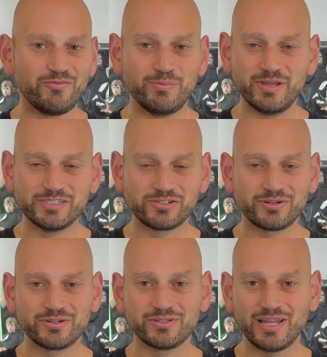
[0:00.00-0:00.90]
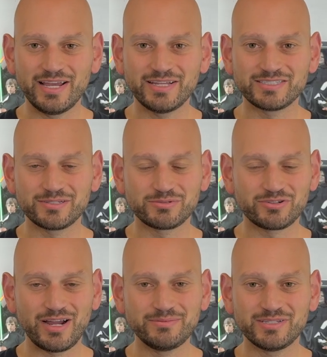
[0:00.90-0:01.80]
be sure to like and
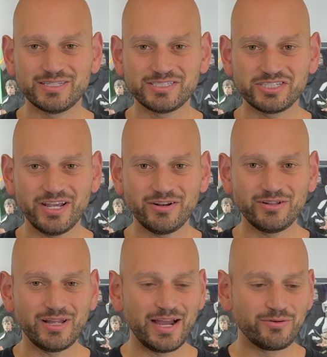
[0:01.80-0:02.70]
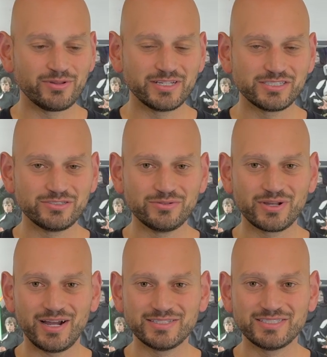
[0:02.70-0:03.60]
subscribe to this channel. I release new
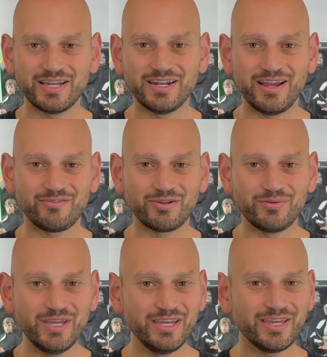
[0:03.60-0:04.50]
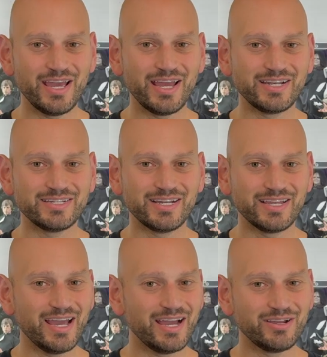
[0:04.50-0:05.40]
content every week, and
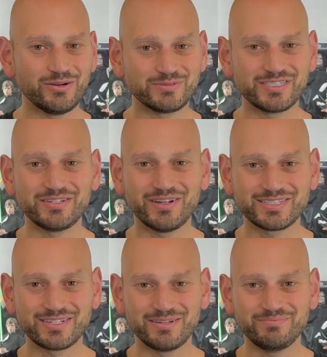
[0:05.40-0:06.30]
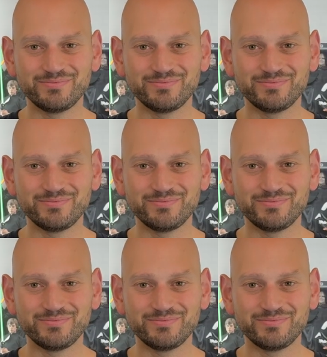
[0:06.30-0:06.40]
yeah, hope to see you next time.